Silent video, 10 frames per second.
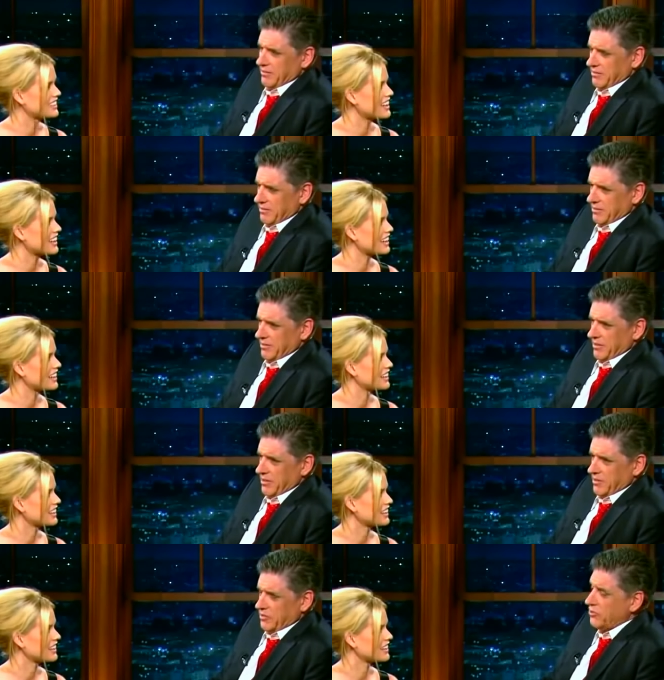Speaker 1: Yeah.
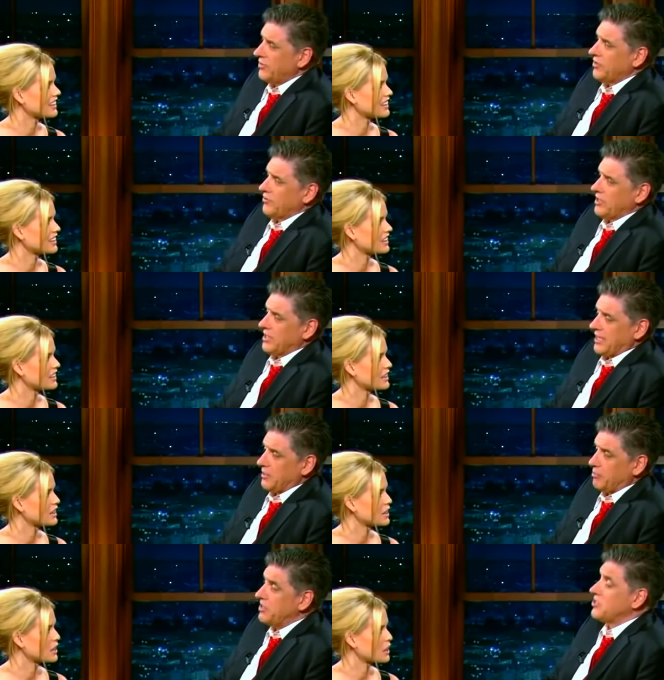Did you ever read
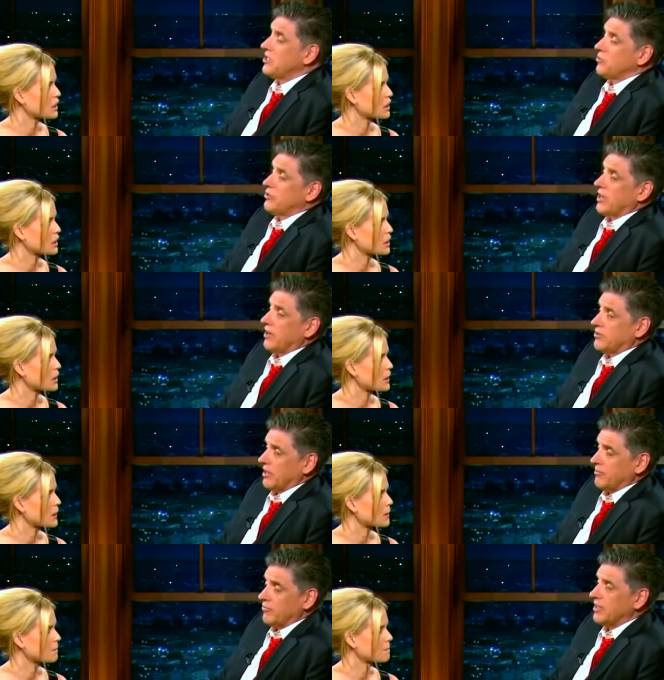any P.G. Wodehouse?
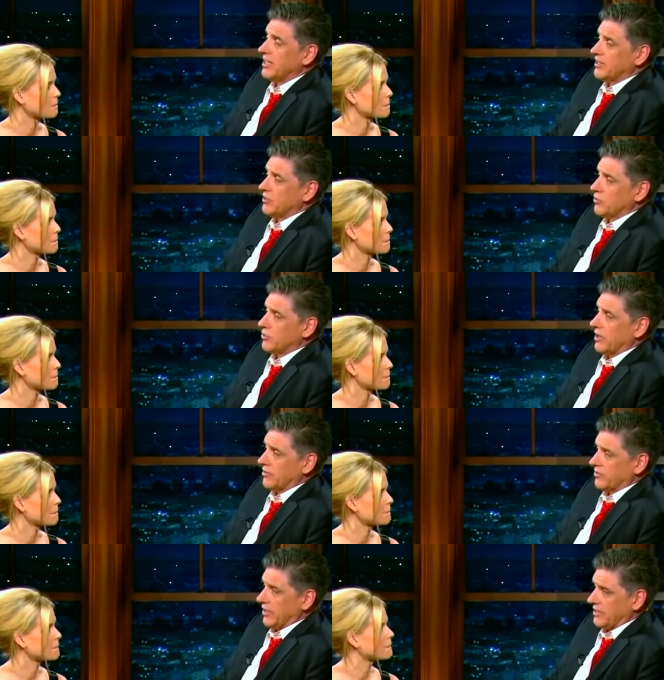I'm really into
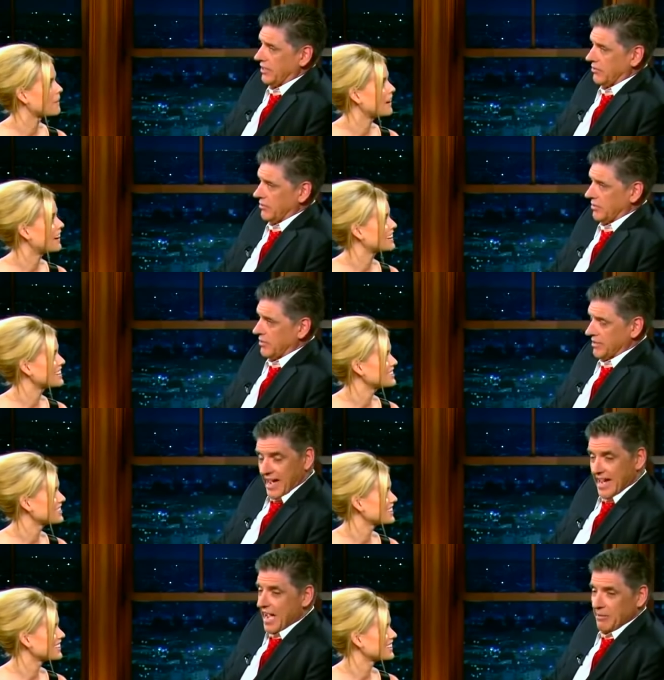Wodehouse right now. Are you?
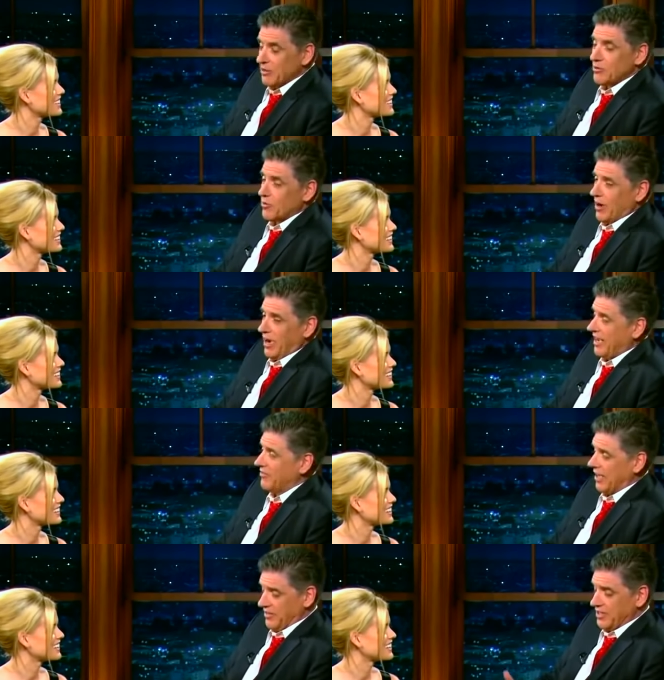I am. I don't know why.
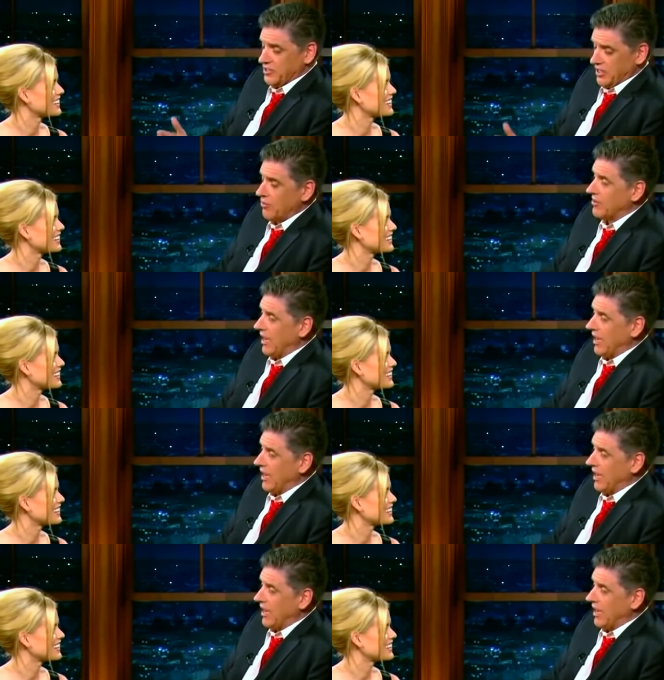I've, i think it's Downton